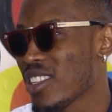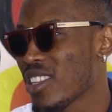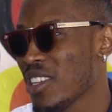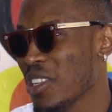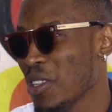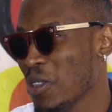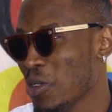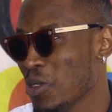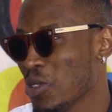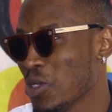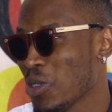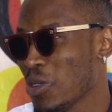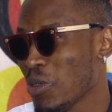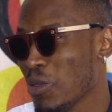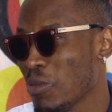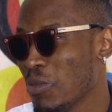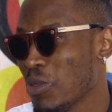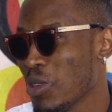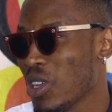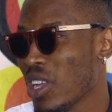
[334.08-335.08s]
You know, so
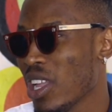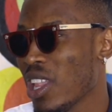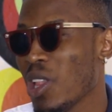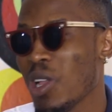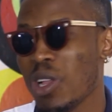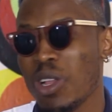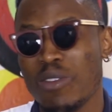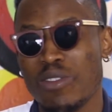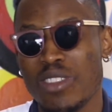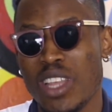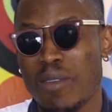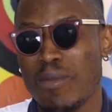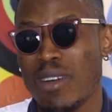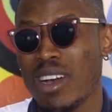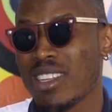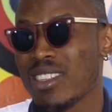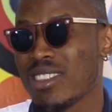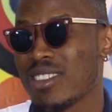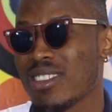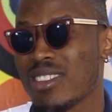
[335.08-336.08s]
a lot of them
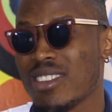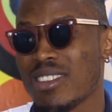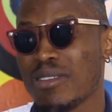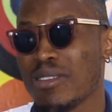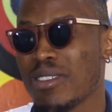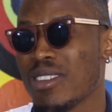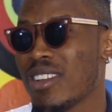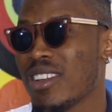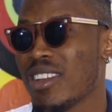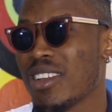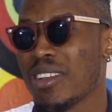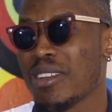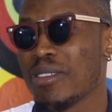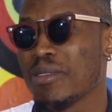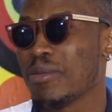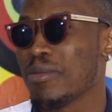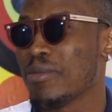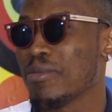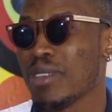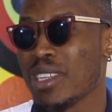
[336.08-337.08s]
has
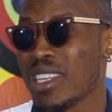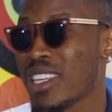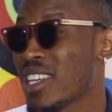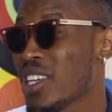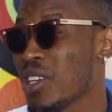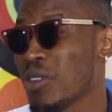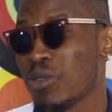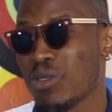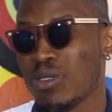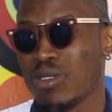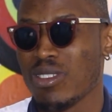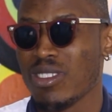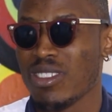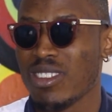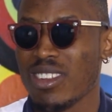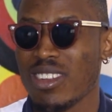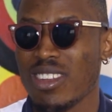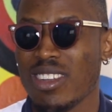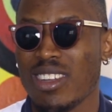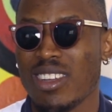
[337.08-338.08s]
been killed.
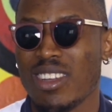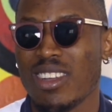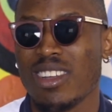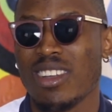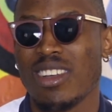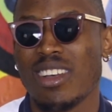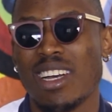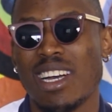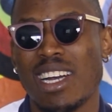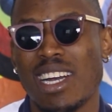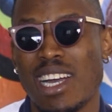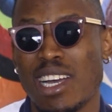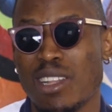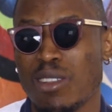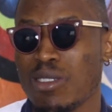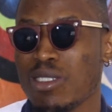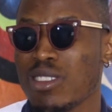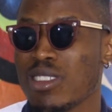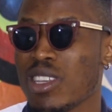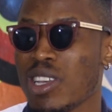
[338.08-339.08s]
I
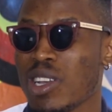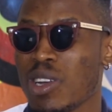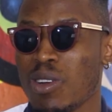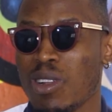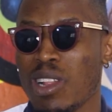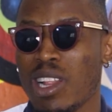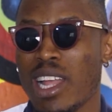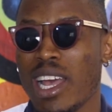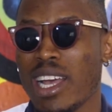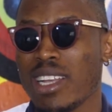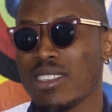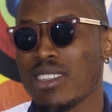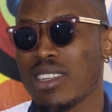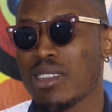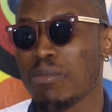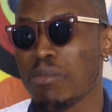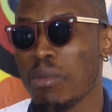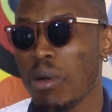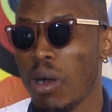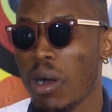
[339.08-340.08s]
don't think God likes
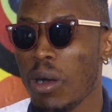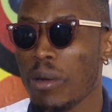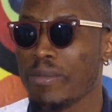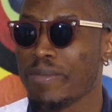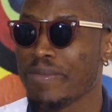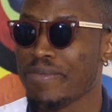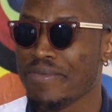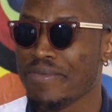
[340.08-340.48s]
it, but,